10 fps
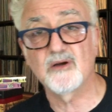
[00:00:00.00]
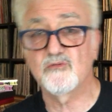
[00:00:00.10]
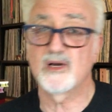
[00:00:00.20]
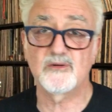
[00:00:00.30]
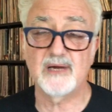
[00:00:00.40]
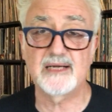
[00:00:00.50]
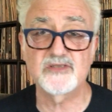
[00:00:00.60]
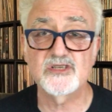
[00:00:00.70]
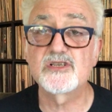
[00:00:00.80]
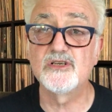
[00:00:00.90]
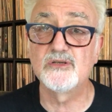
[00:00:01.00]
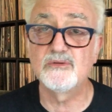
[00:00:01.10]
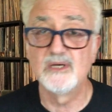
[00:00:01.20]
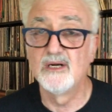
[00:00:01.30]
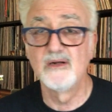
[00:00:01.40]
Run Around Sue.
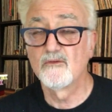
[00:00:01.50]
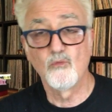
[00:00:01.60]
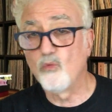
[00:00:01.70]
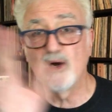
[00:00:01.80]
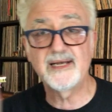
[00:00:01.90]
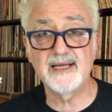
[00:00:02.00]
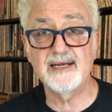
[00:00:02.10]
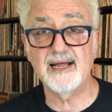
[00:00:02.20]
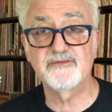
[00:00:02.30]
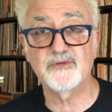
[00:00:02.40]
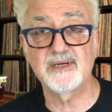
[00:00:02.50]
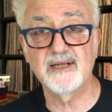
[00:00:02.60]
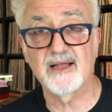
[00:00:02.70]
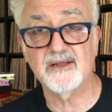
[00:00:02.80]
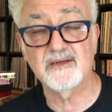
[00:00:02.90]
One hit after
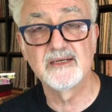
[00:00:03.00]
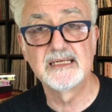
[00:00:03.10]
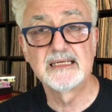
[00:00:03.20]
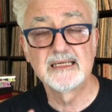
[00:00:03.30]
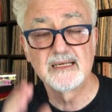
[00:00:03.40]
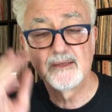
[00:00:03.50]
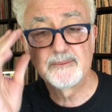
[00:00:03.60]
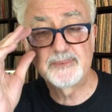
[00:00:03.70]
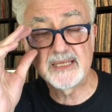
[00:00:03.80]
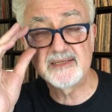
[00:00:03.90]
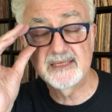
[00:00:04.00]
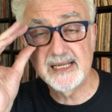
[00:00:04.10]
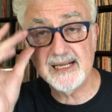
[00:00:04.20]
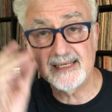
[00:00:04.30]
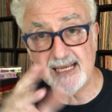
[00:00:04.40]
another. But
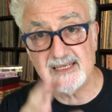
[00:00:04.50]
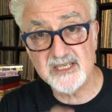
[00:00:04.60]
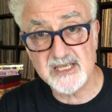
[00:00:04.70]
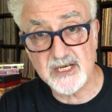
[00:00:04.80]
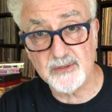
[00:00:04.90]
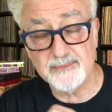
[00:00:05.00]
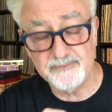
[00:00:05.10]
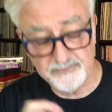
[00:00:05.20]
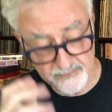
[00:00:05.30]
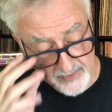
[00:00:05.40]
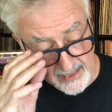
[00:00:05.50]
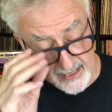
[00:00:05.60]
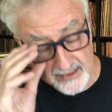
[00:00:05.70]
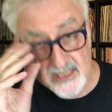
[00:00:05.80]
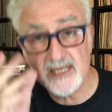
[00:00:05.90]
Dion had a secret.
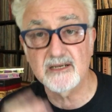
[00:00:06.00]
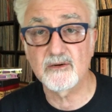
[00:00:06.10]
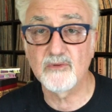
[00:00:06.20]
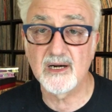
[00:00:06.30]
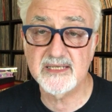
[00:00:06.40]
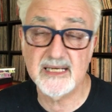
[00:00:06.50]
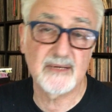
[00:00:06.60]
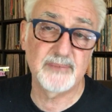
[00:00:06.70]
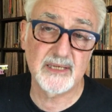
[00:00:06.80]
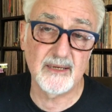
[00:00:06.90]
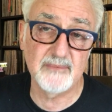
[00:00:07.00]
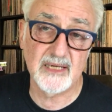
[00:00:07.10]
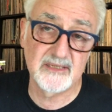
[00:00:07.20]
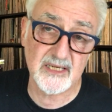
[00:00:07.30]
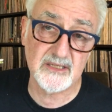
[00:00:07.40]
And the secret was he had become
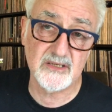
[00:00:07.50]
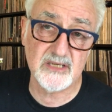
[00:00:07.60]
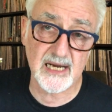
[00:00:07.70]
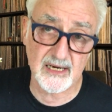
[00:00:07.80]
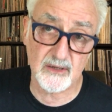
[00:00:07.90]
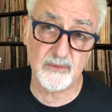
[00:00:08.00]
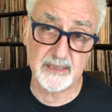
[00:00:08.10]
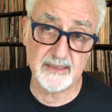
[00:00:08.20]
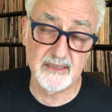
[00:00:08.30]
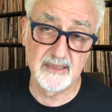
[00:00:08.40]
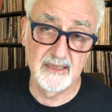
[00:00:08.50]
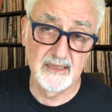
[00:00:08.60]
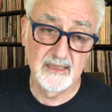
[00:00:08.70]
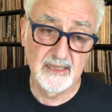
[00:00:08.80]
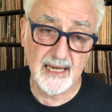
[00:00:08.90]
addicted to heroin.
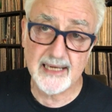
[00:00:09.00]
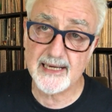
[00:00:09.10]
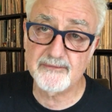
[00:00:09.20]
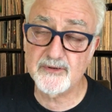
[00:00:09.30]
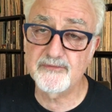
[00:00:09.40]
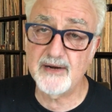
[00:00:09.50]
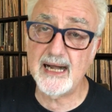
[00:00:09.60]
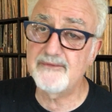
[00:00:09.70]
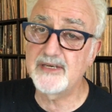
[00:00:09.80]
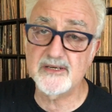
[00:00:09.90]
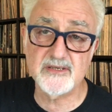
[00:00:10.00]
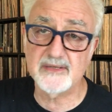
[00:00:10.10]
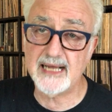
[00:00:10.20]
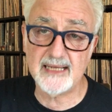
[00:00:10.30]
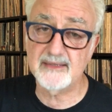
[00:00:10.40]
And after 5 years of
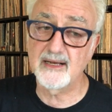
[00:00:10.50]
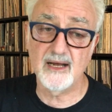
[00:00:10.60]
that,